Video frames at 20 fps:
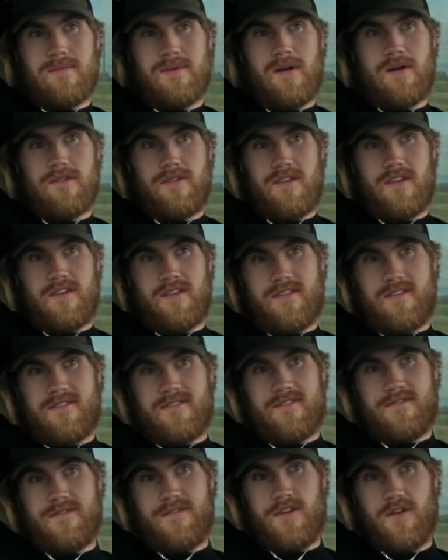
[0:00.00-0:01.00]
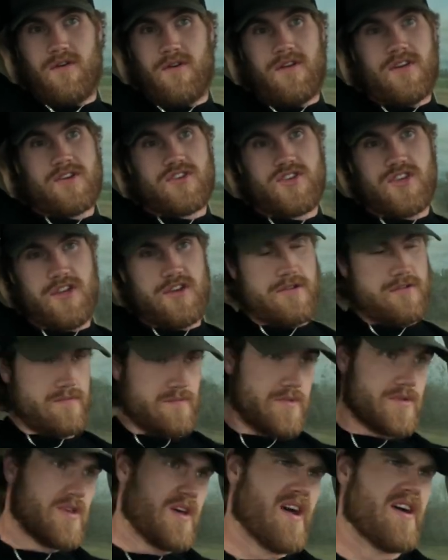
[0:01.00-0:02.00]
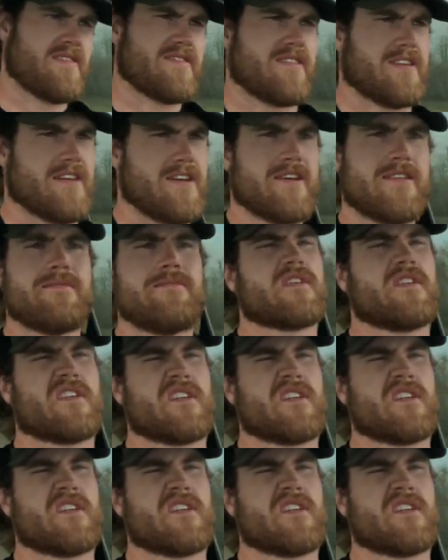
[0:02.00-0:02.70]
about this fuel issue, so that's good.